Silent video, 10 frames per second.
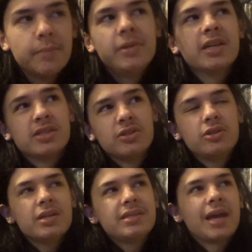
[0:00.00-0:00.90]
Because
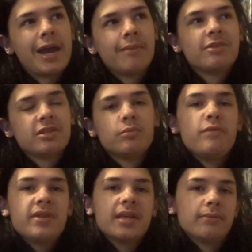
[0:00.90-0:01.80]
Good Time was a
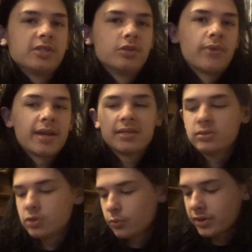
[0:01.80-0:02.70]
movie that was
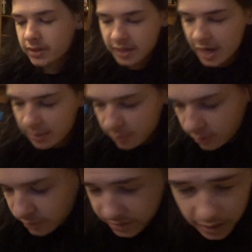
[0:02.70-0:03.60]
directed to where the camera
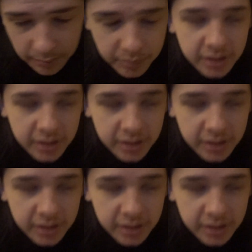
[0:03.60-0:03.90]
was up